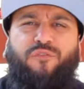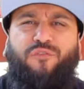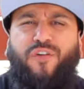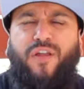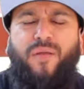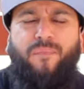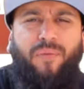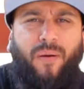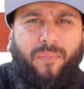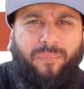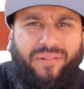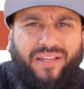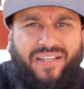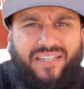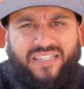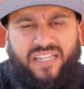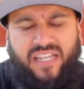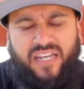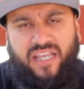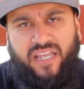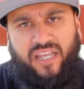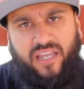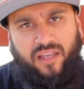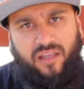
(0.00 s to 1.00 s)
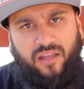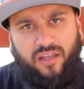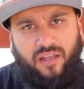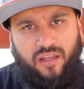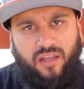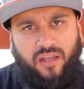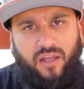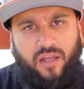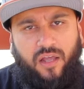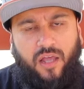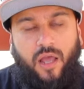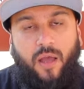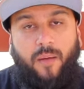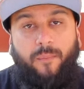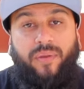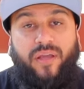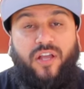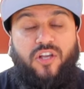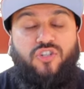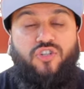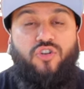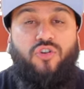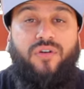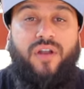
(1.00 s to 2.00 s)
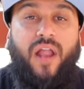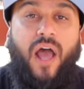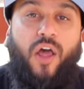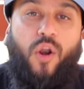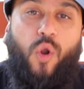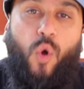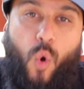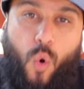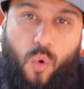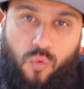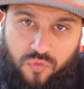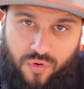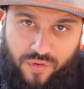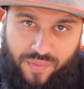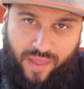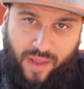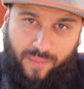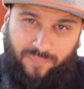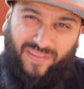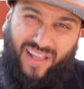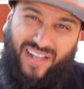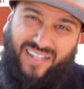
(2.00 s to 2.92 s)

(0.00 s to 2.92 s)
free publicity because you're not over them.